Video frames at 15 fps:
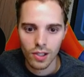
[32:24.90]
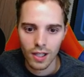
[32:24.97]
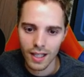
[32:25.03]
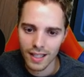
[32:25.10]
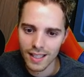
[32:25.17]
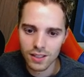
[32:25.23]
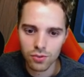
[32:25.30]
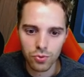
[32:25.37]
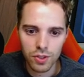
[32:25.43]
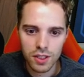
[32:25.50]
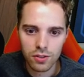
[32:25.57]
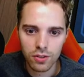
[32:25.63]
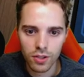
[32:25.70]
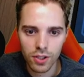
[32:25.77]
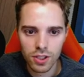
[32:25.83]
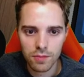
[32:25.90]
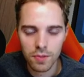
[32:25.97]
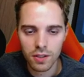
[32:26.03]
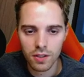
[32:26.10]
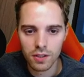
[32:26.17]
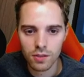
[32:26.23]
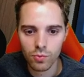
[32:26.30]
I guess research
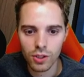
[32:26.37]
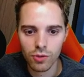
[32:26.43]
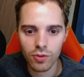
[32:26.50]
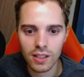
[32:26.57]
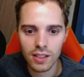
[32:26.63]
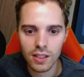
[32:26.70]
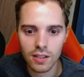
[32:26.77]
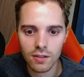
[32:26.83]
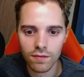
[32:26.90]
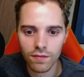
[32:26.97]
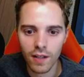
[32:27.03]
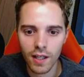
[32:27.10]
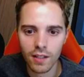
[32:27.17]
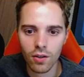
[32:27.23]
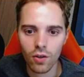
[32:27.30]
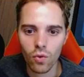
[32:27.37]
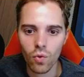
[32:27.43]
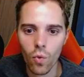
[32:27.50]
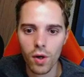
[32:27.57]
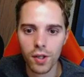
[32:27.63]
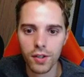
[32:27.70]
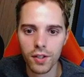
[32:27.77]
because we really need to find our
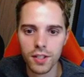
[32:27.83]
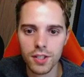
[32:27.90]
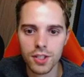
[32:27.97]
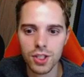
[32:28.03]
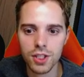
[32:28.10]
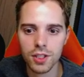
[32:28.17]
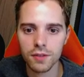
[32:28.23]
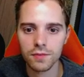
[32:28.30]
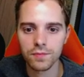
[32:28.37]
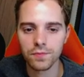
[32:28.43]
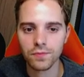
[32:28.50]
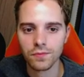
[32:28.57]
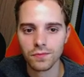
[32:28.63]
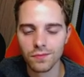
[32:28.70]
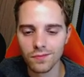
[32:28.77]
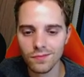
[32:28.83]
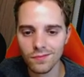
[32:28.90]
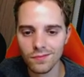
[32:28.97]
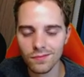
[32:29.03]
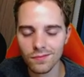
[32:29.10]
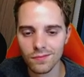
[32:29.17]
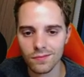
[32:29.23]
water energy
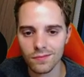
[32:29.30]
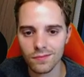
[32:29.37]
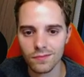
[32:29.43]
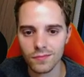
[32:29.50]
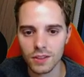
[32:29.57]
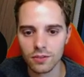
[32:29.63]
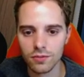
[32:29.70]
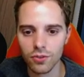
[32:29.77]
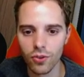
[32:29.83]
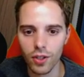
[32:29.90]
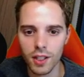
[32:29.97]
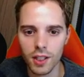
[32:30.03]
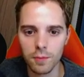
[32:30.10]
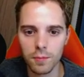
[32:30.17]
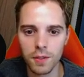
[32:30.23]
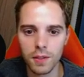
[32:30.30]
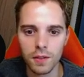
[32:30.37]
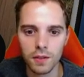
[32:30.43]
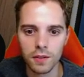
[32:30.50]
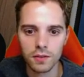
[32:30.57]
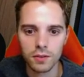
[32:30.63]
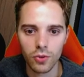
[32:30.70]
for ADP
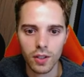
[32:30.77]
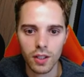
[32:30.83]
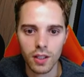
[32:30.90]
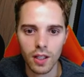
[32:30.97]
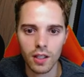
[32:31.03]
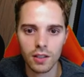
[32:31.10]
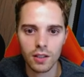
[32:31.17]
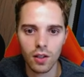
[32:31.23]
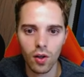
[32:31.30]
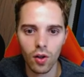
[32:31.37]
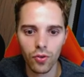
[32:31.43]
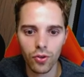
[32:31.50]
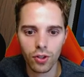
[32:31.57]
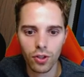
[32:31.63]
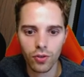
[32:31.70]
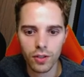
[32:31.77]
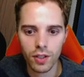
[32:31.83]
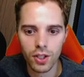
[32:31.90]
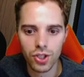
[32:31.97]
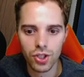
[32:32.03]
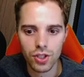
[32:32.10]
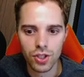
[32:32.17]
so we can get the Altered
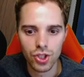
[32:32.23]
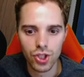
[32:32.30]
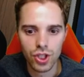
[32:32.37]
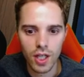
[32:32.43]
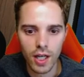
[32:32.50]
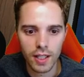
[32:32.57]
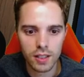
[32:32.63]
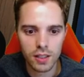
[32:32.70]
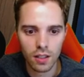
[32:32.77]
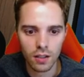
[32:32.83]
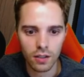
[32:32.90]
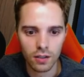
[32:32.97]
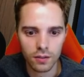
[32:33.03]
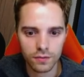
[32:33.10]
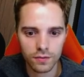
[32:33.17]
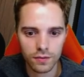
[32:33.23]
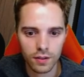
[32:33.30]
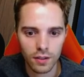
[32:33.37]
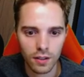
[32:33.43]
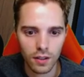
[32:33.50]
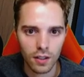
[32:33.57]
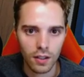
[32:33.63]
Creation GX of
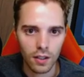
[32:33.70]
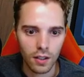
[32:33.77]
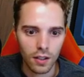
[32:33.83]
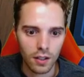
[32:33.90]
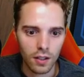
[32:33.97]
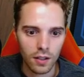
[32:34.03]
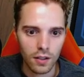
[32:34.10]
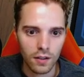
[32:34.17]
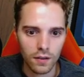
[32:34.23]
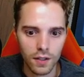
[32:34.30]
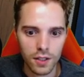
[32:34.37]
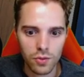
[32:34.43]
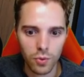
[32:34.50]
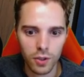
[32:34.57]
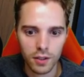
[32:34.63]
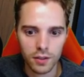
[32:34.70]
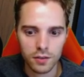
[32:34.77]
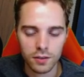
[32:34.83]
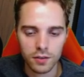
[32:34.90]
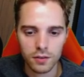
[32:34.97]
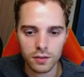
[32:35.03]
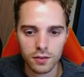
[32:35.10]
this one